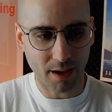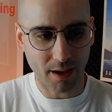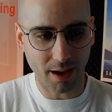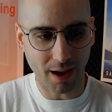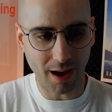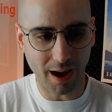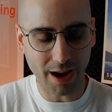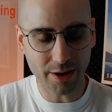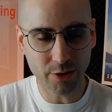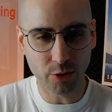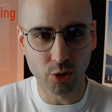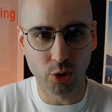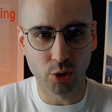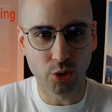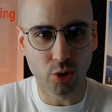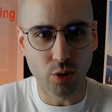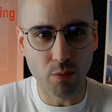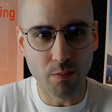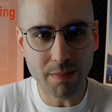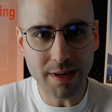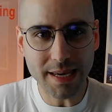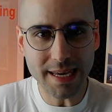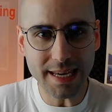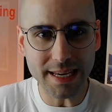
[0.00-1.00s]
I don't know. To
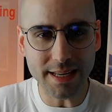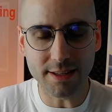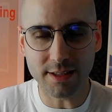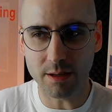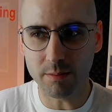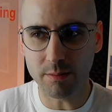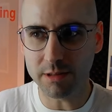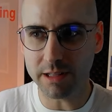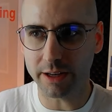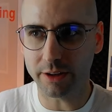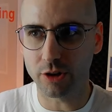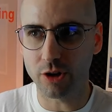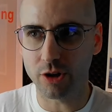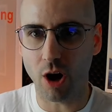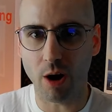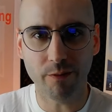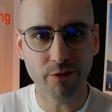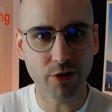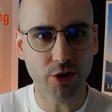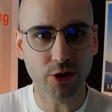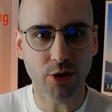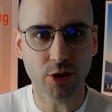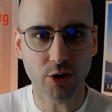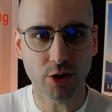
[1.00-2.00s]
me, it seems like an
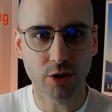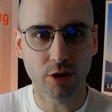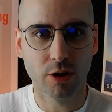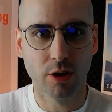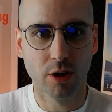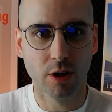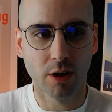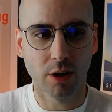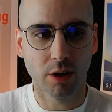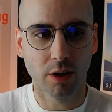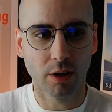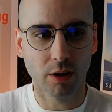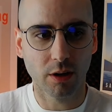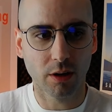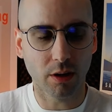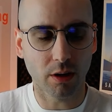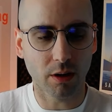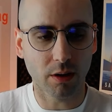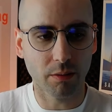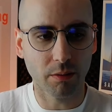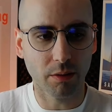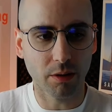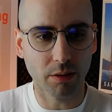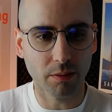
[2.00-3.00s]
obvious,
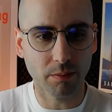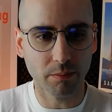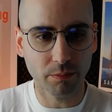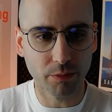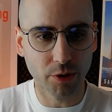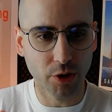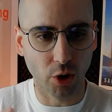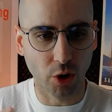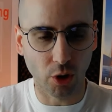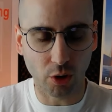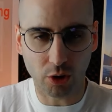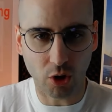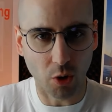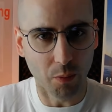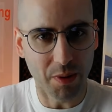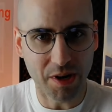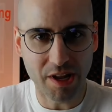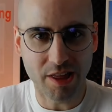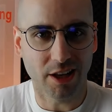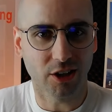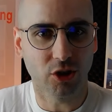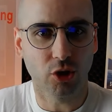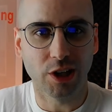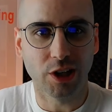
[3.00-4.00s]
company
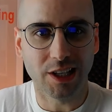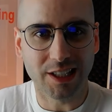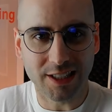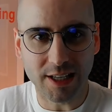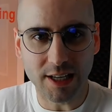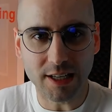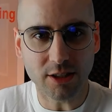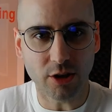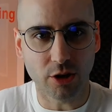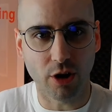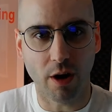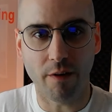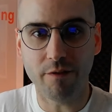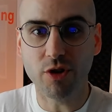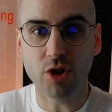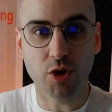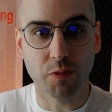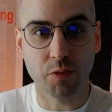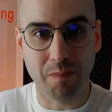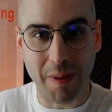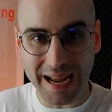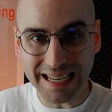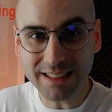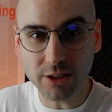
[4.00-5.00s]
that should exist. An obvious
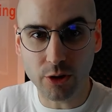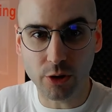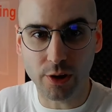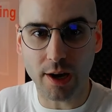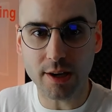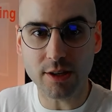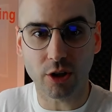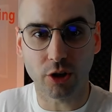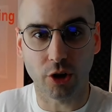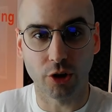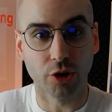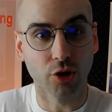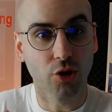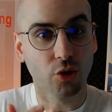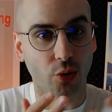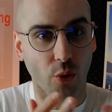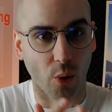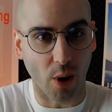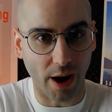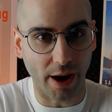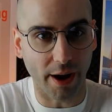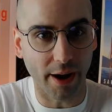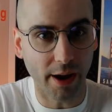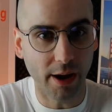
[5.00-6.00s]
bet. You guys are going to
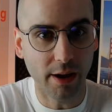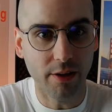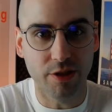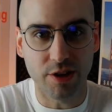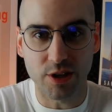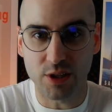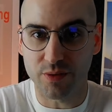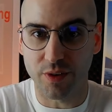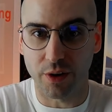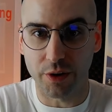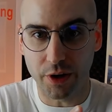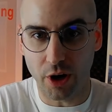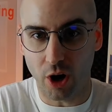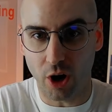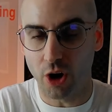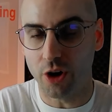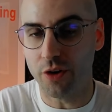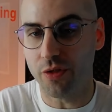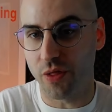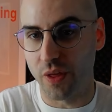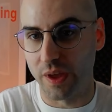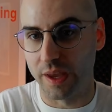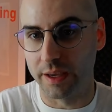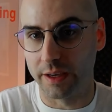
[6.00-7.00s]
try this very
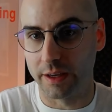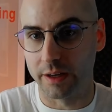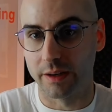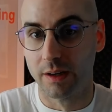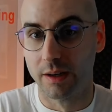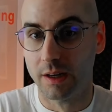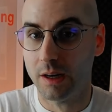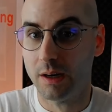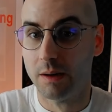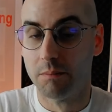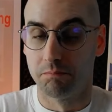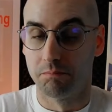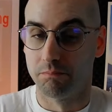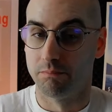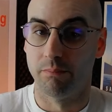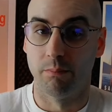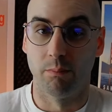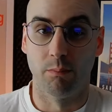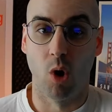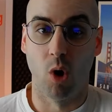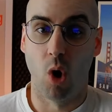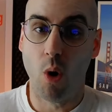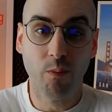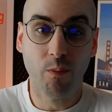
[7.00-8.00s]
hard thing and
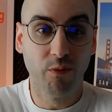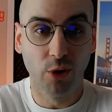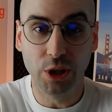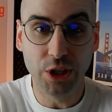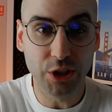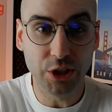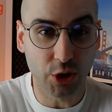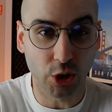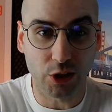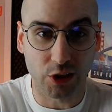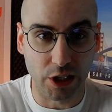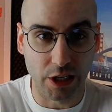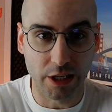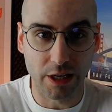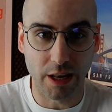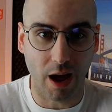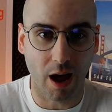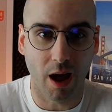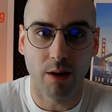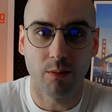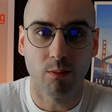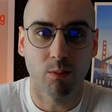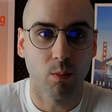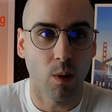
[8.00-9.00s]
hopefully succeed.
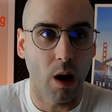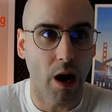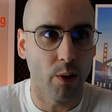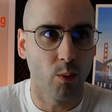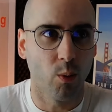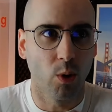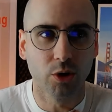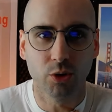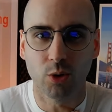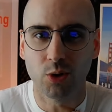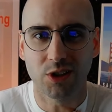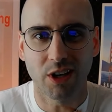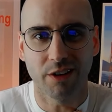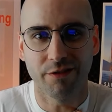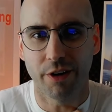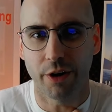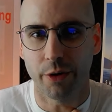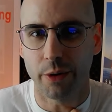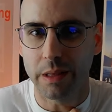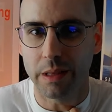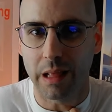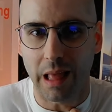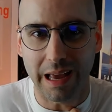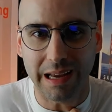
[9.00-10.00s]
I want to say
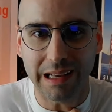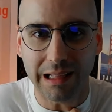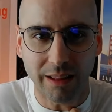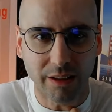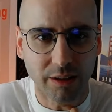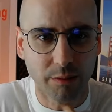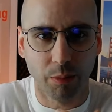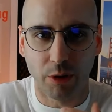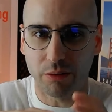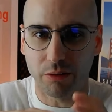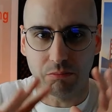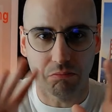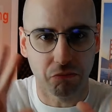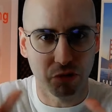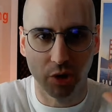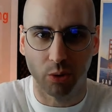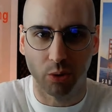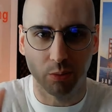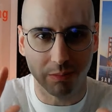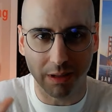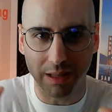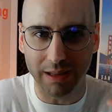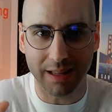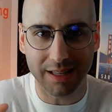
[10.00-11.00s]
very likely, but
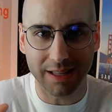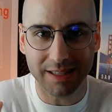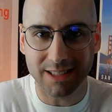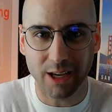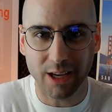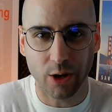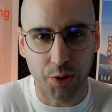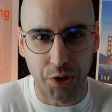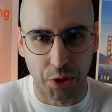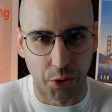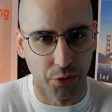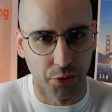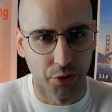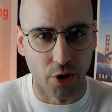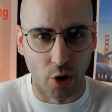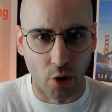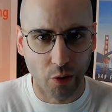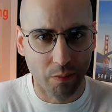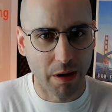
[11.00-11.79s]
let's say we don't know.